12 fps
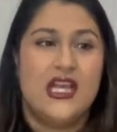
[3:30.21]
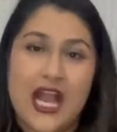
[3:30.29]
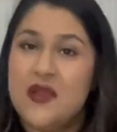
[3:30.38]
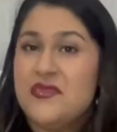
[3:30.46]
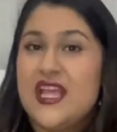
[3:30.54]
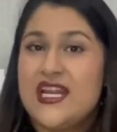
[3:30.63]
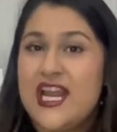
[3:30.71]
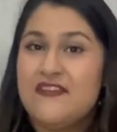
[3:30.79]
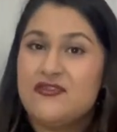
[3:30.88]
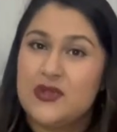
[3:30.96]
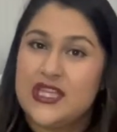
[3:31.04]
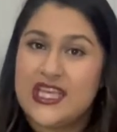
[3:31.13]
i'm then
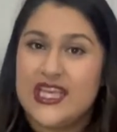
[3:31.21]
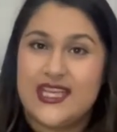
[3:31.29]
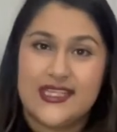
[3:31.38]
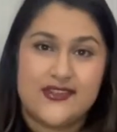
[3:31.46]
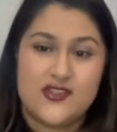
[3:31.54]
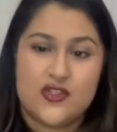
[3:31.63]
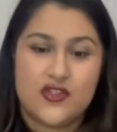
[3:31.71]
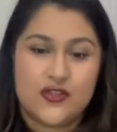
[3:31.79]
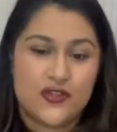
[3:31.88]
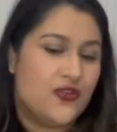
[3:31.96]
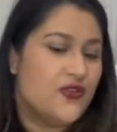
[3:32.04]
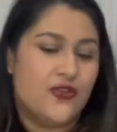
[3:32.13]
left with the kids to
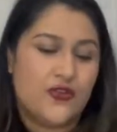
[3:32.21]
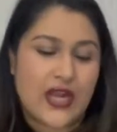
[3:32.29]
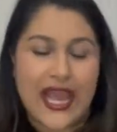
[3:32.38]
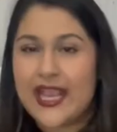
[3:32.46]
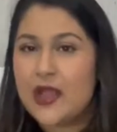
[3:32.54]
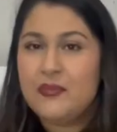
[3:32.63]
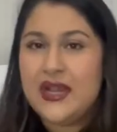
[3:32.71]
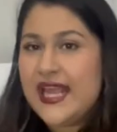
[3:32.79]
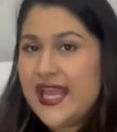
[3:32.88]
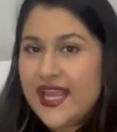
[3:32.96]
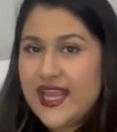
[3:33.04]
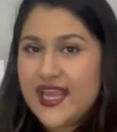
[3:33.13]
do like
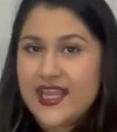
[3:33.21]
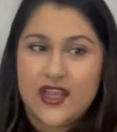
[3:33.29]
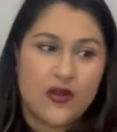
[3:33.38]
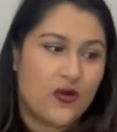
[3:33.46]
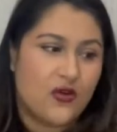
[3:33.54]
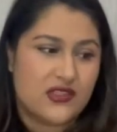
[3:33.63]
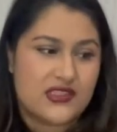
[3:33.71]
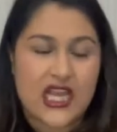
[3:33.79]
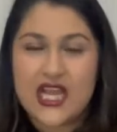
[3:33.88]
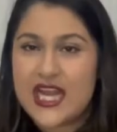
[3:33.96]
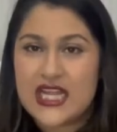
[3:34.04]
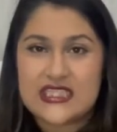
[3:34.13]
play or
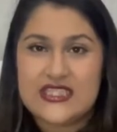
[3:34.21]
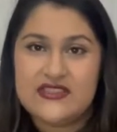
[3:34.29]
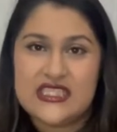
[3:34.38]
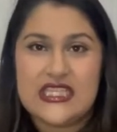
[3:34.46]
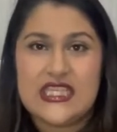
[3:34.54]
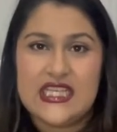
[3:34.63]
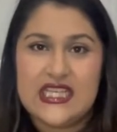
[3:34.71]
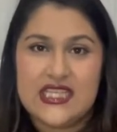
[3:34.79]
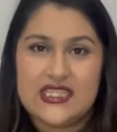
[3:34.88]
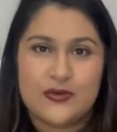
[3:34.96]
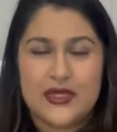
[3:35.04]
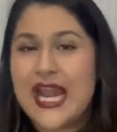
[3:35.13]
certain
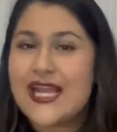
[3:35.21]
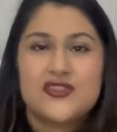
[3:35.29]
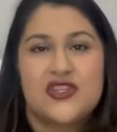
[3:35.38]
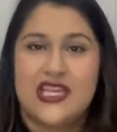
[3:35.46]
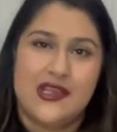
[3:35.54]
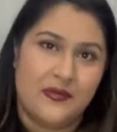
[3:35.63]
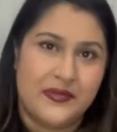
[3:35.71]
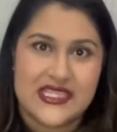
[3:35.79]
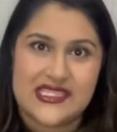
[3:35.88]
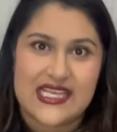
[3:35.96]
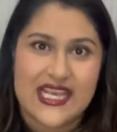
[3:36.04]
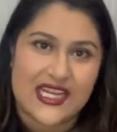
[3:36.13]
activities we like to keep
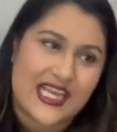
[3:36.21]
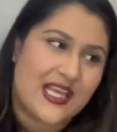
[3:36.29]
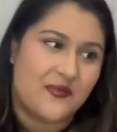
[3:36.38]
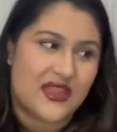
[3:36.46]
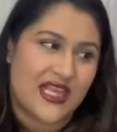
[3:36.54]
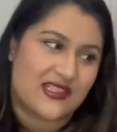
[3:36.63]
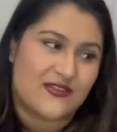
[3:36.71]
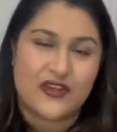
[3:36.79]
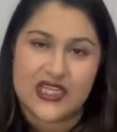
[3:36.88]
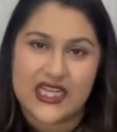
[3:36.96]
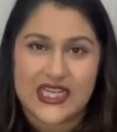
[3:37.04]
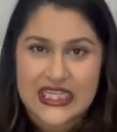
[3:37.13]
busy and keep things
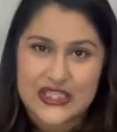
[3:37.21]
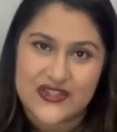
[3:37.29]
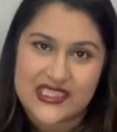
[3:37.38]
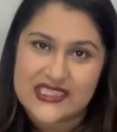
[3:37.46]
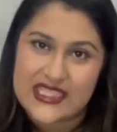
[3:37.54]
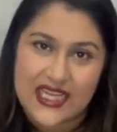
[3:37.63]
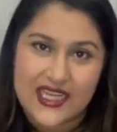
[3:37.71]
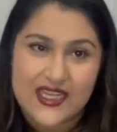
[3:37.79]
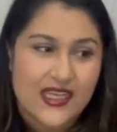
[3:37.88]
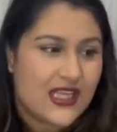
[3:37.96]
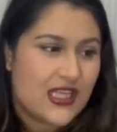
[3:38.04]
fun and interesting